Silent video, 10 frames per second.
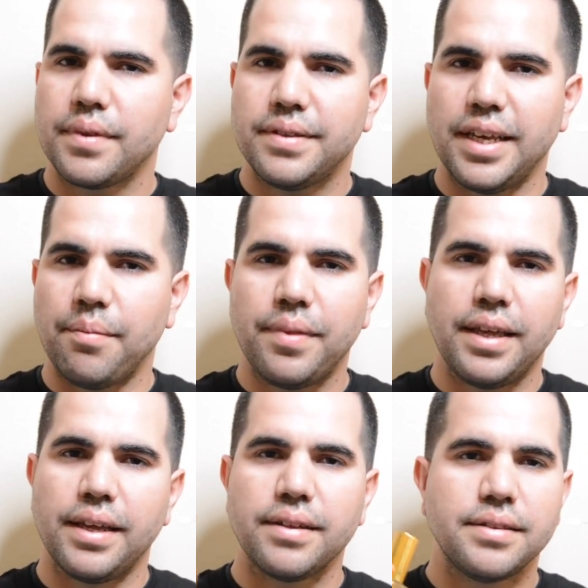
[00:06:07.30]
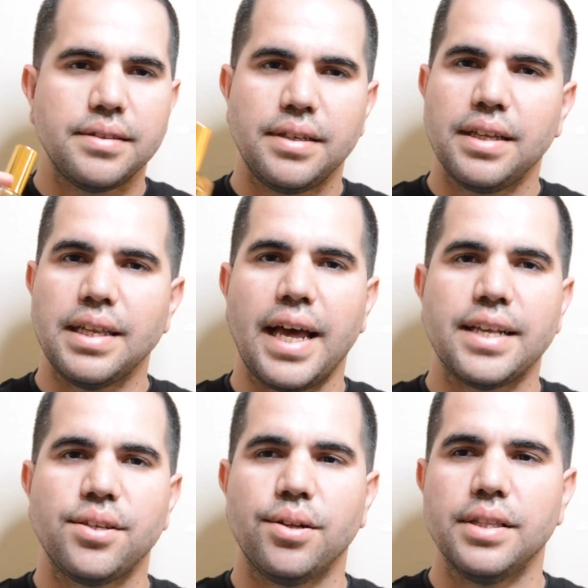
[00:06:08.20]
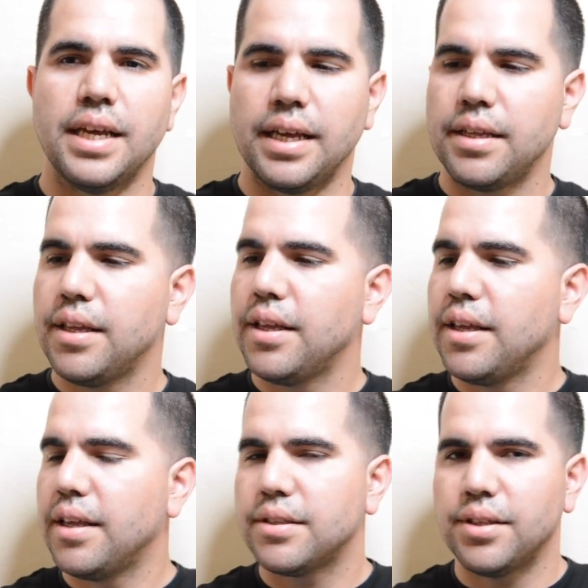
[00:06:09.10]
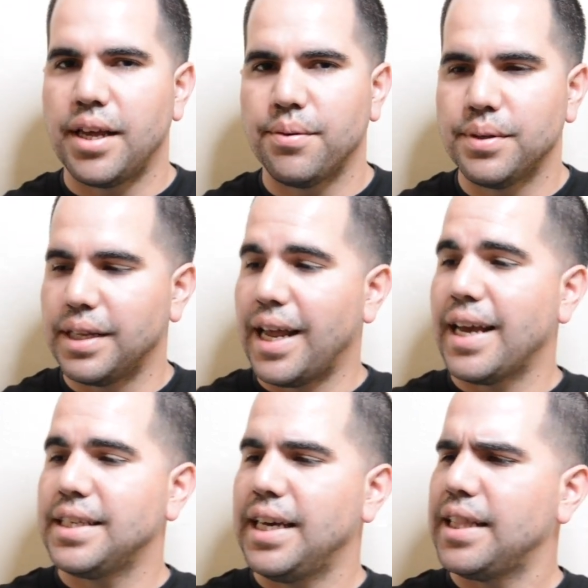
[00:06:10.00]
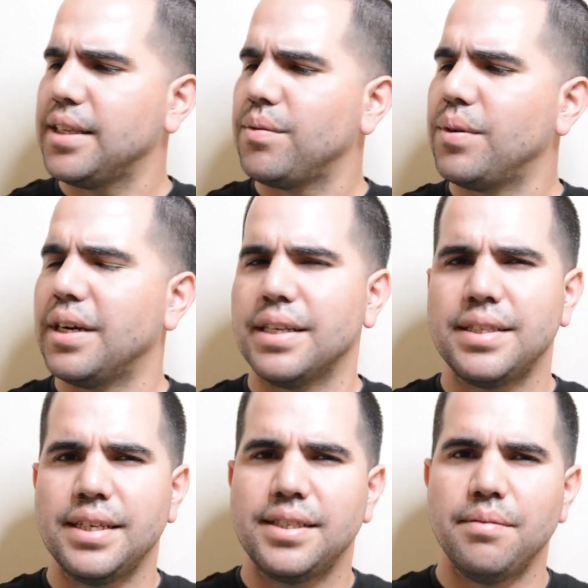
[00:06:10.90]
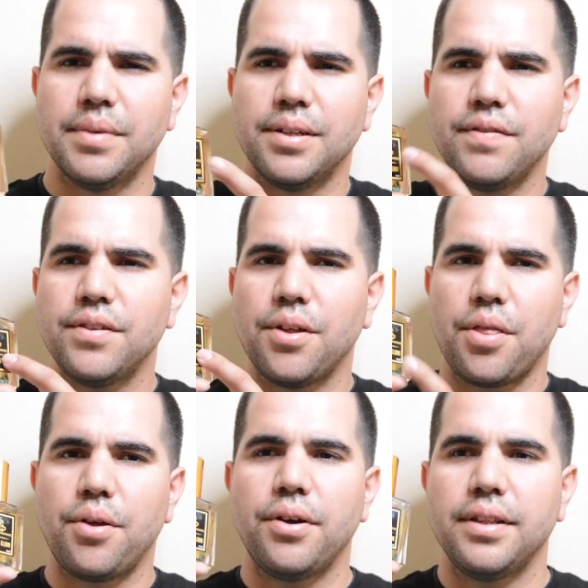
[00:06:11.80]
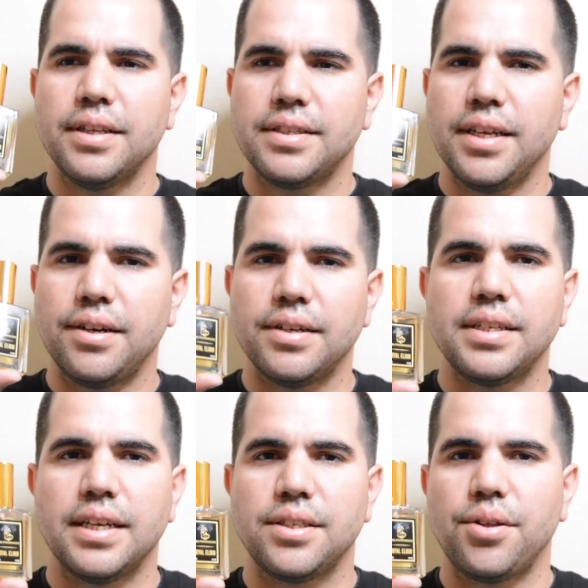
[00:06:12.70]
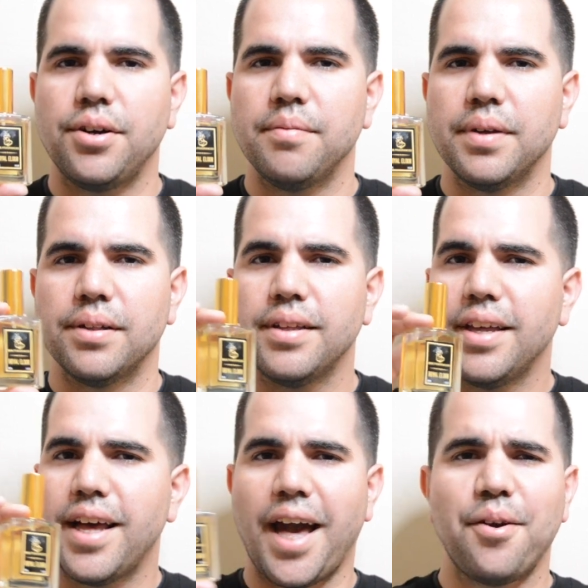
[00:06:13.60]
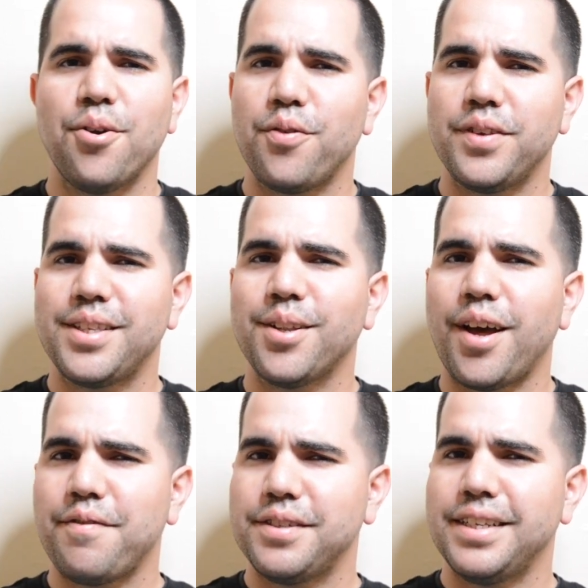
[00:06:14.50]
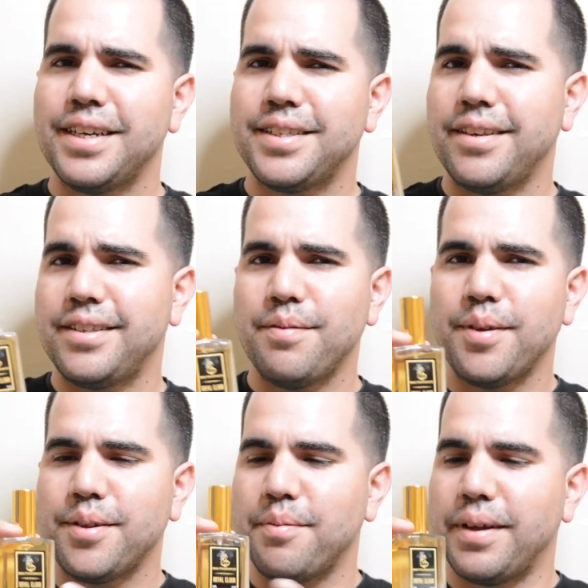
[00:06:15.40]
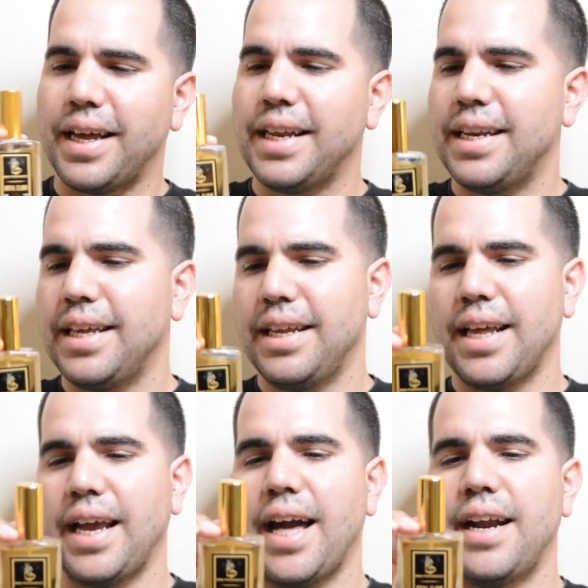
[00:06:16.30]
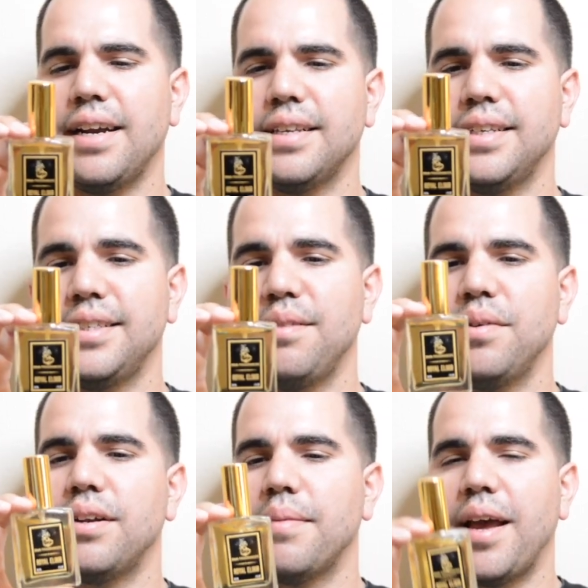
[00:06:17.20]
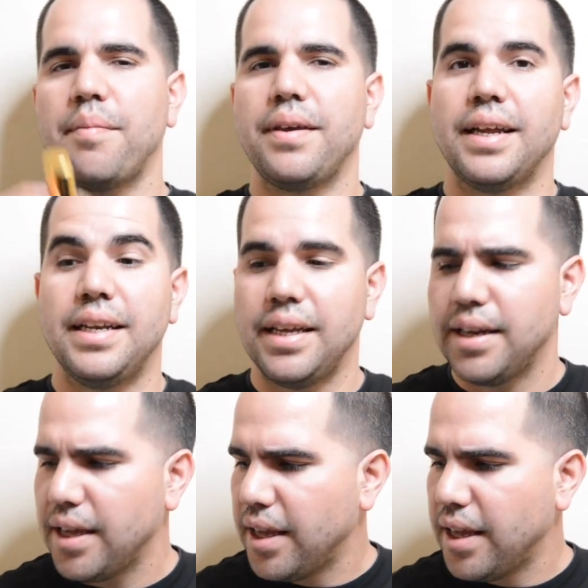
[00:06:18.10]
same thing, lasts all day. So that was, and I actually got this one in a 60 ml, even though the sticker says 30 ml. I don't know if he still offers it in a 60 ml, but I did. I got it in a 60 ml, and I'm happy I did.